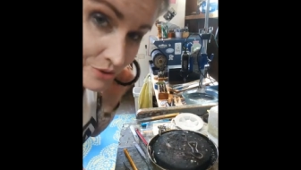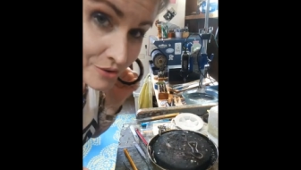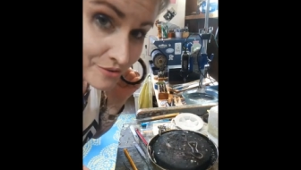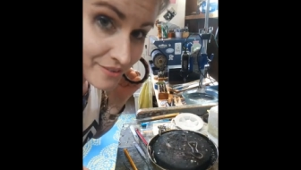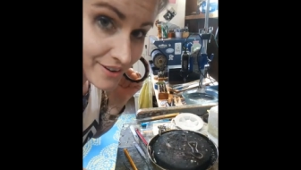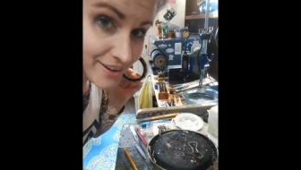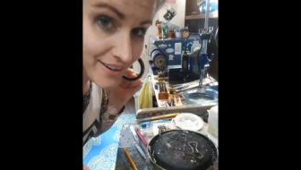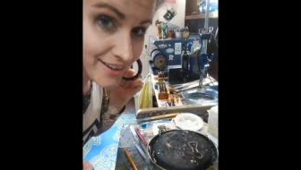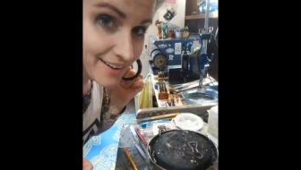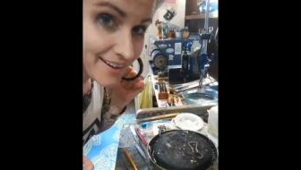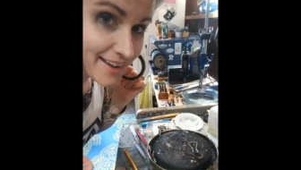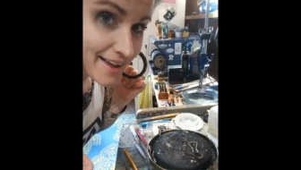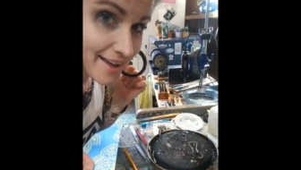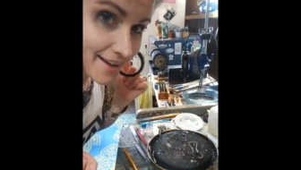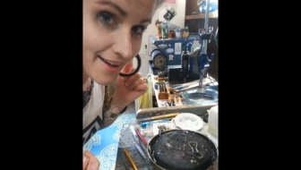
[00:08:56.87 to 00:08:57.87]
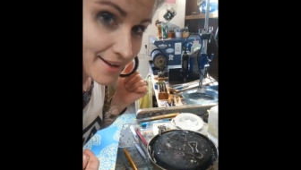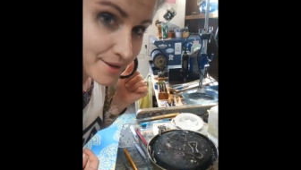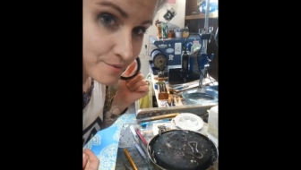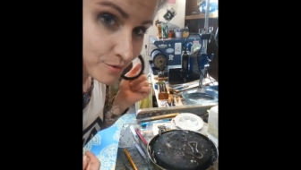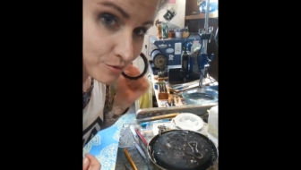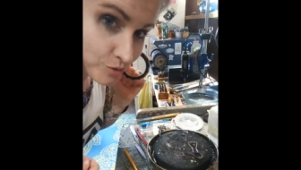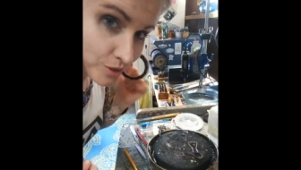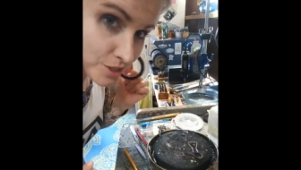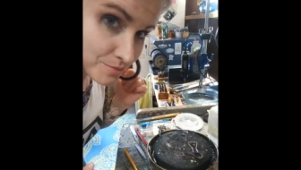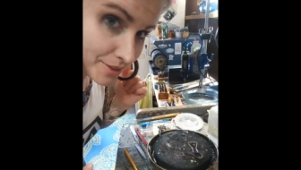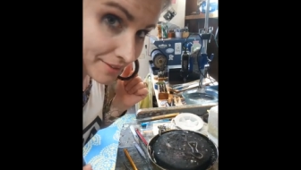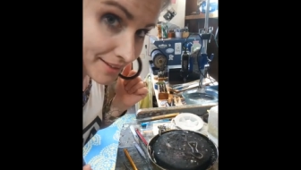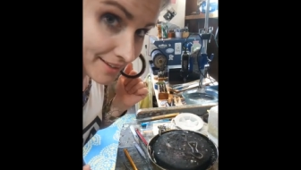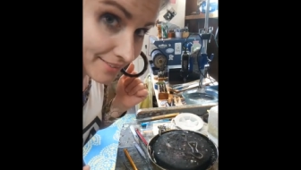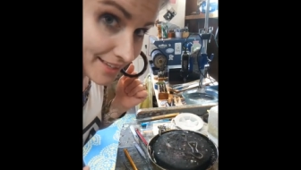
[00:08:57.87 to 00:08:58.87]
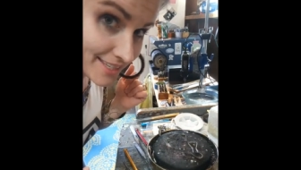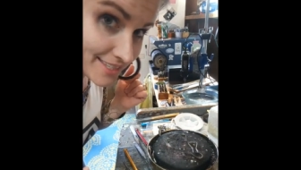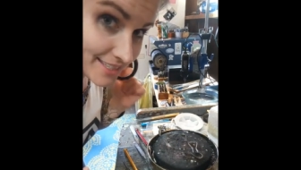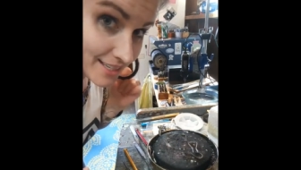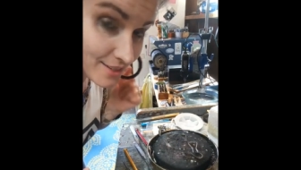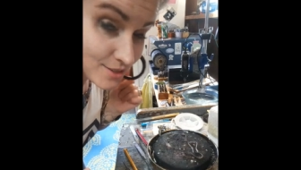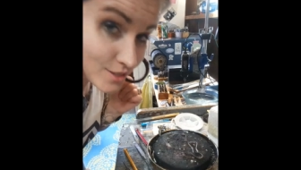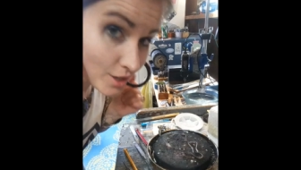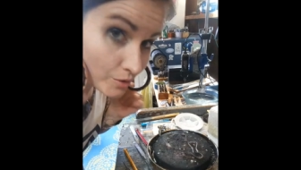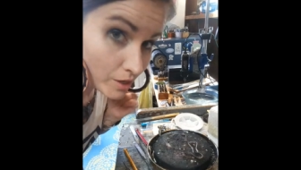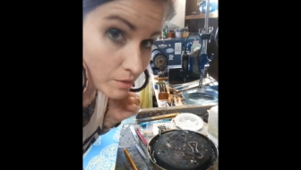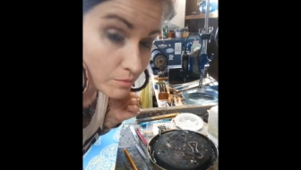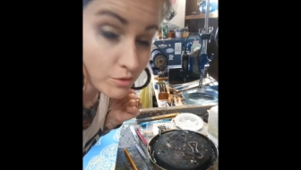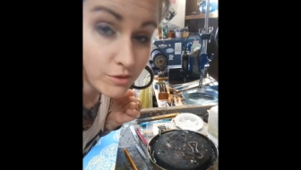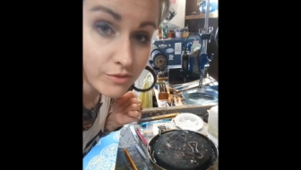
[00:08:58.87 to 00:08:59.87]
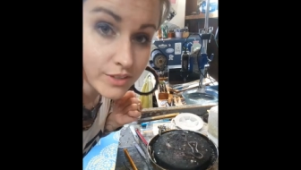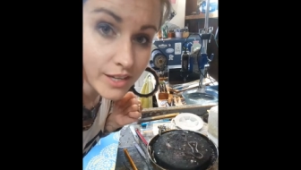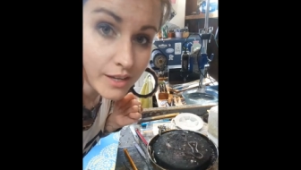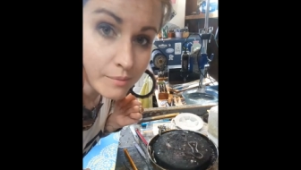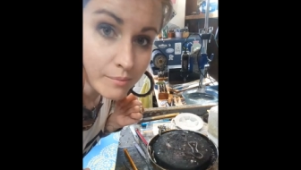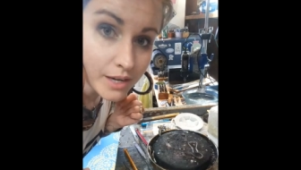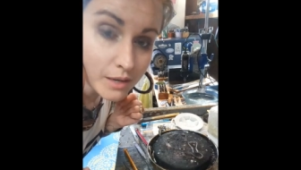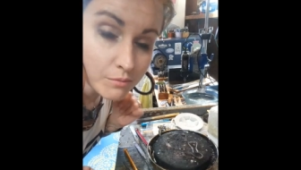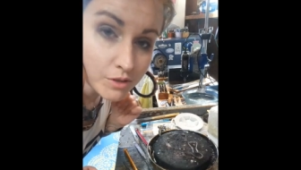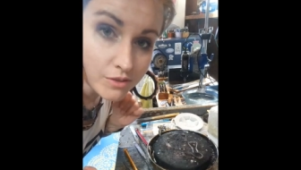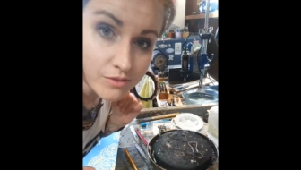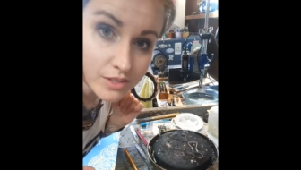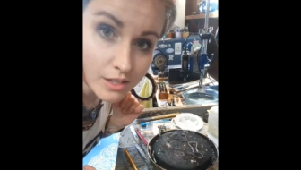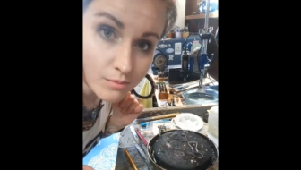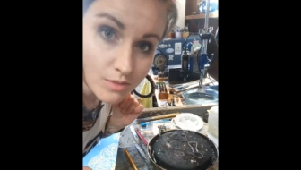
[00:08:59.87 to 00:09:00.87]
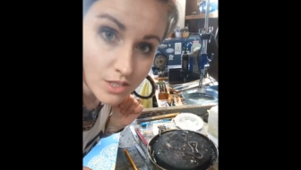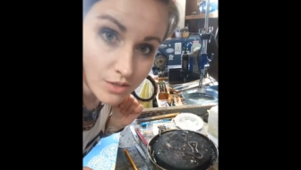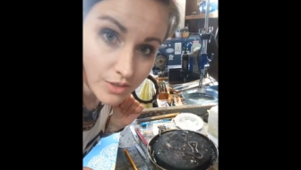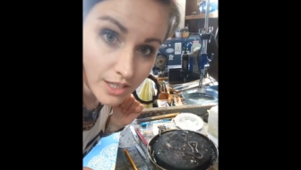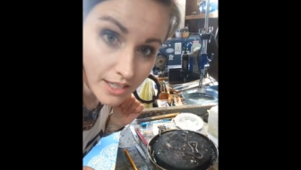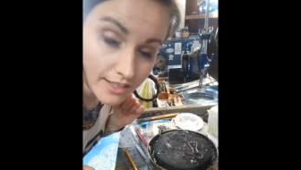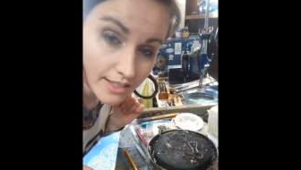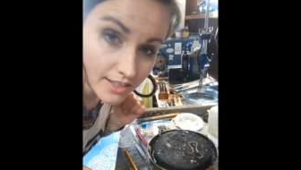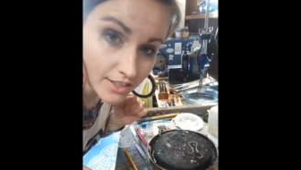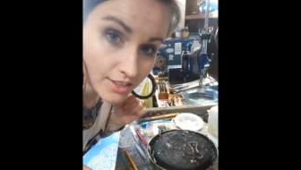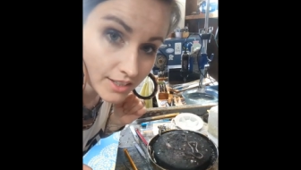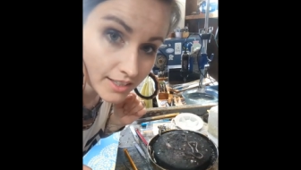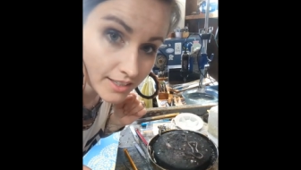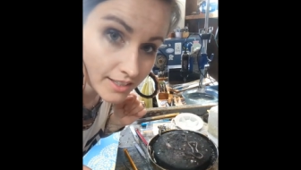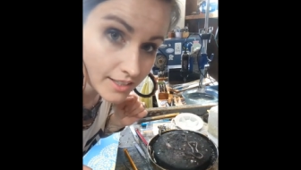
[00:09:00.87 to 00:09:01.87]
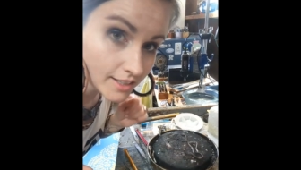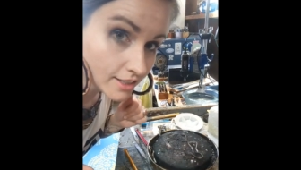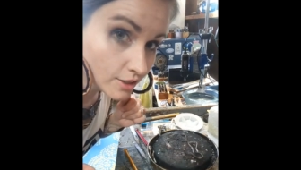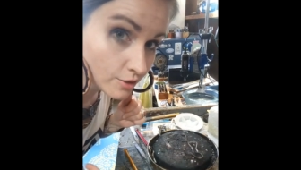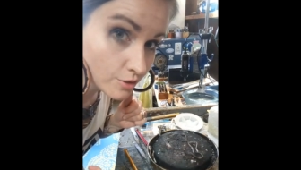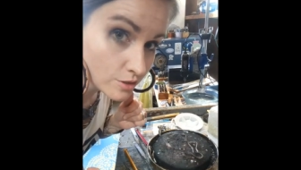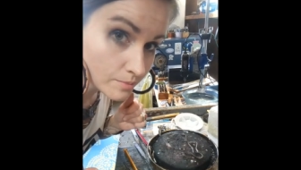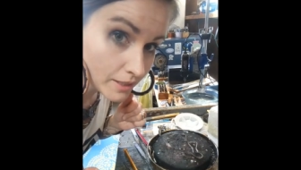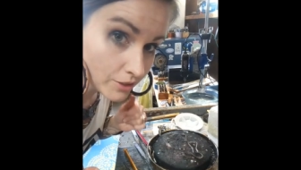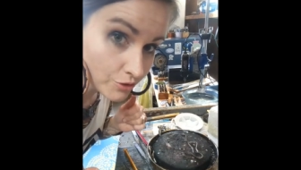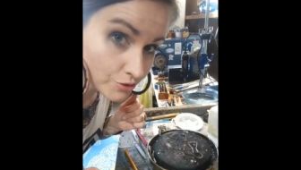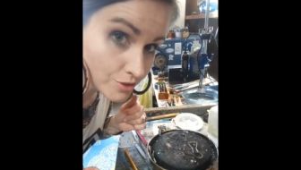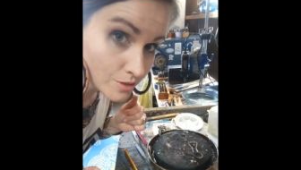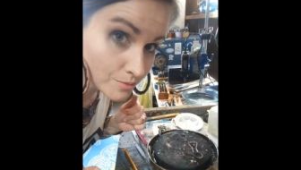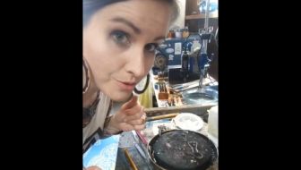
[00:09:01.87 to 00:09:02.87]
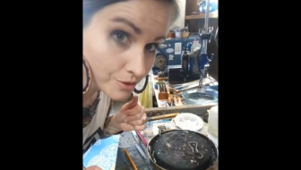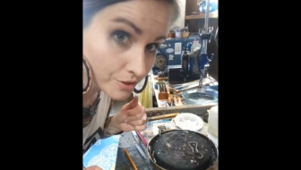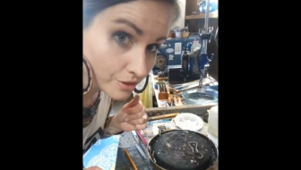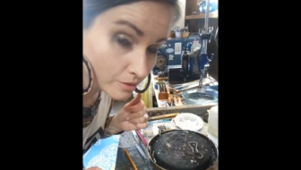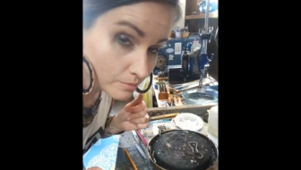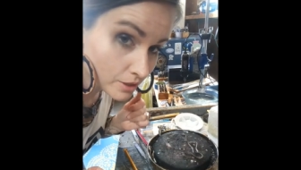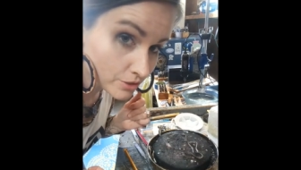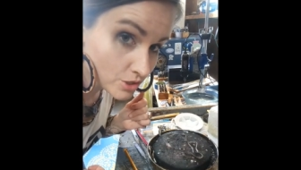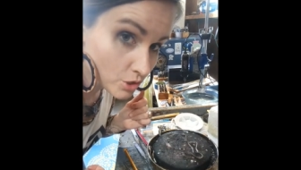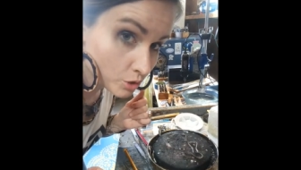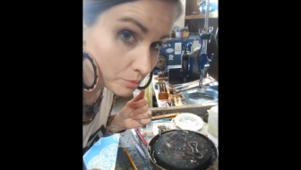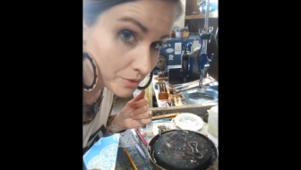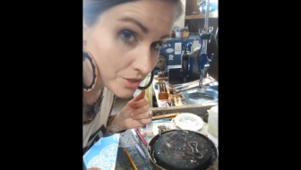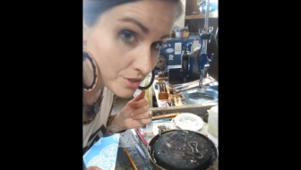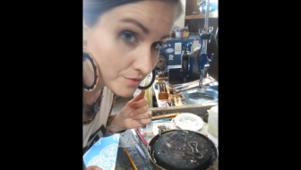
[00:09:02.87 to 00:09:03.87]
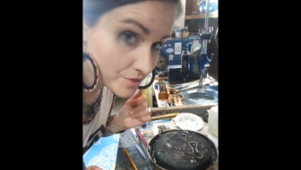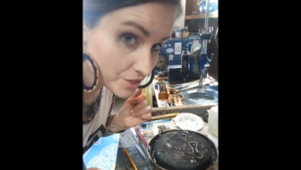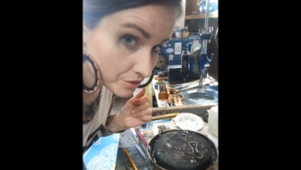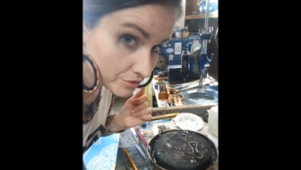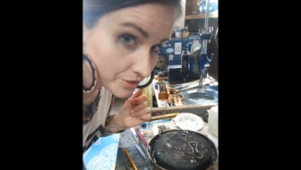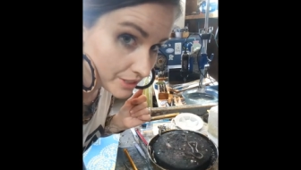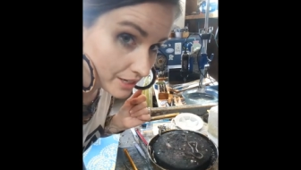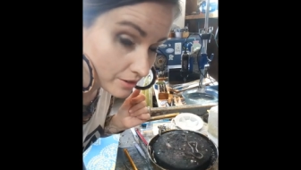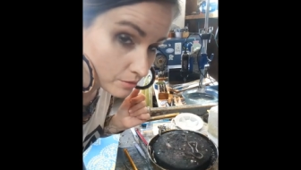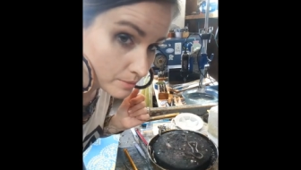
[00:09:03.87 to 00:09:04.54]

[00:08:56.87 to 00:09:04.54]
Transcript: over um, if you watched my live last night, you saw where I moved them. I moved them so that I could use my mm-hmm. crucible and melt a whole bunch of silver down